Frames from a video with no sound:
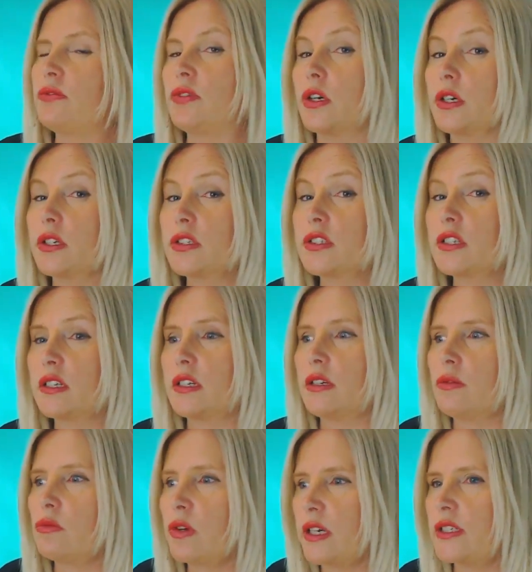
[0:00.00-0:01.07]
fast and
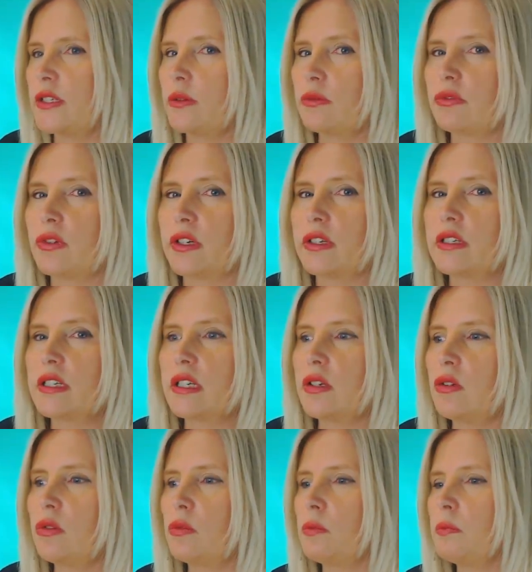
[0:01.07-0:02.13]
they're right up front,
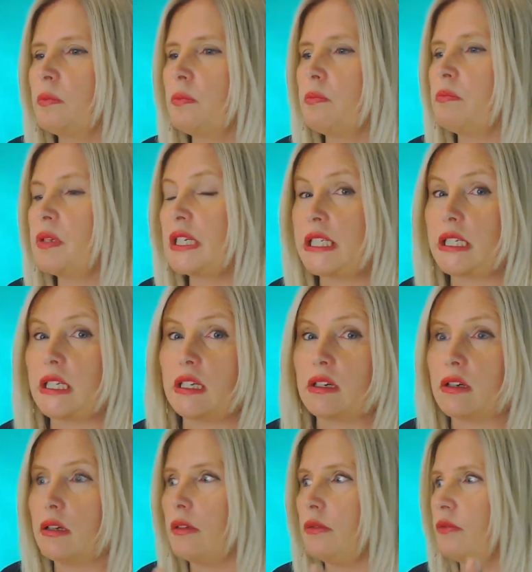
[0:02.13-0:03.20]
and you're busy
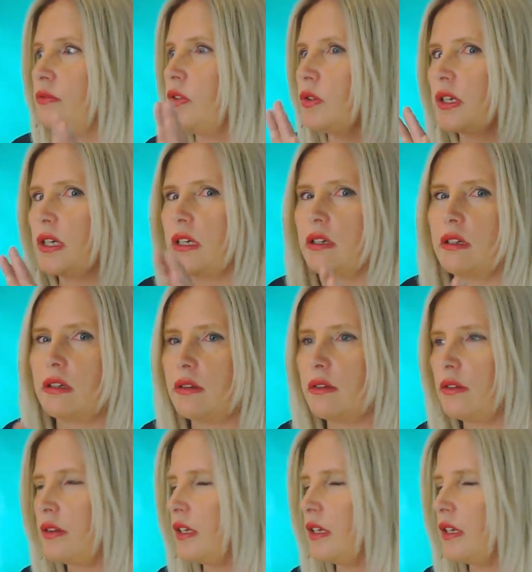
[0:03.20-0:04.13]
kind of looking at other